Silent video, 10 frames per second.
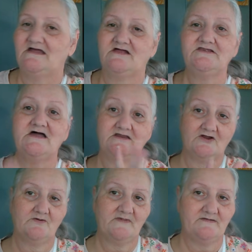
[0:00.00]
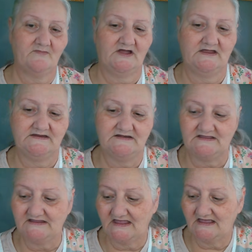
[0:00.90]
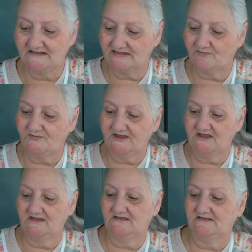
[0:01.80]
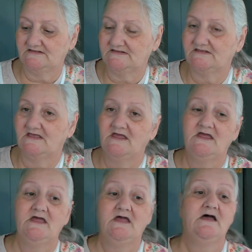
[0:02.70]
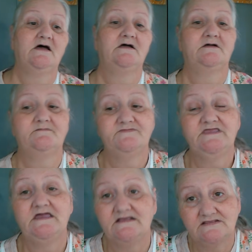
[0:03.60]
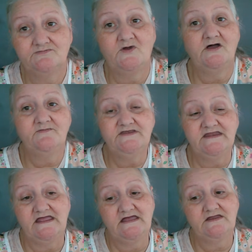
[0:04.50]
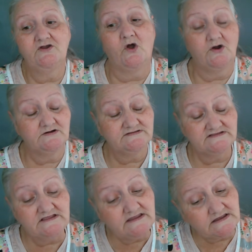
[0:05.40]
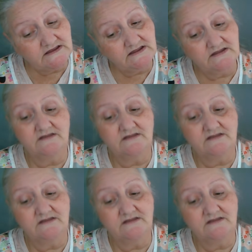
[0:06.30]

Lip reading: a lot on my mind, I guess, because yes, Mom and Dad are sick.